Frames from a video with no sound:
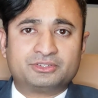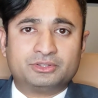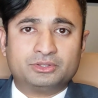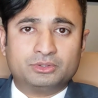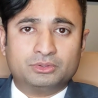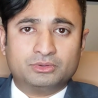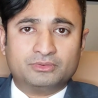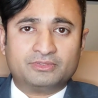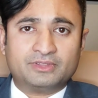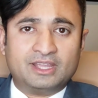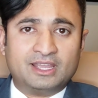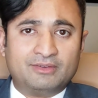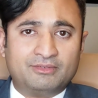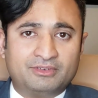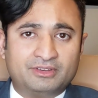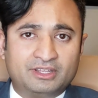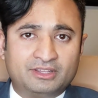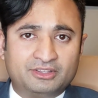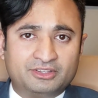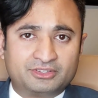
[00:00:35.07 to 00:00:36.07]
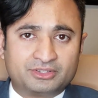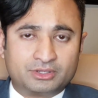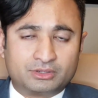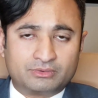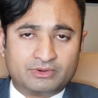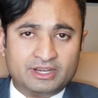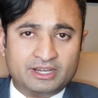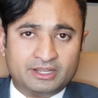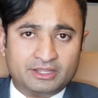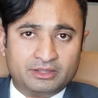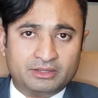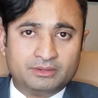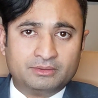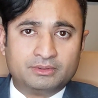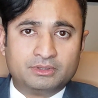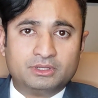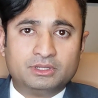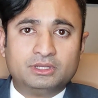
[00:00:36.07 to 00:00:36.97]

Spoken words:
do, if they haven't done this already,